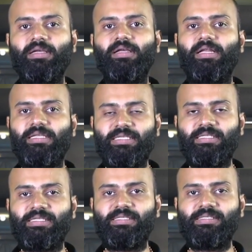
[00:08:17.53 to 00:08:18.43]

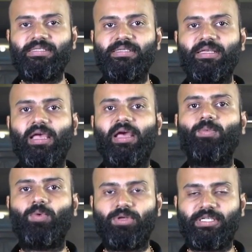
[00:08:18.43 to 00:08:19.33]
resistance and
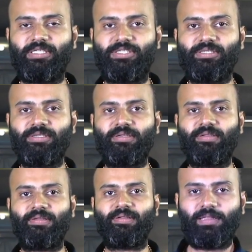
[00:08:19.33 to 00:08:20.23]
voltage.
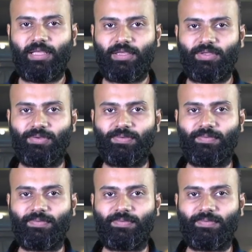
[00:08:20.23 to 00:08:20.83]
Thank you.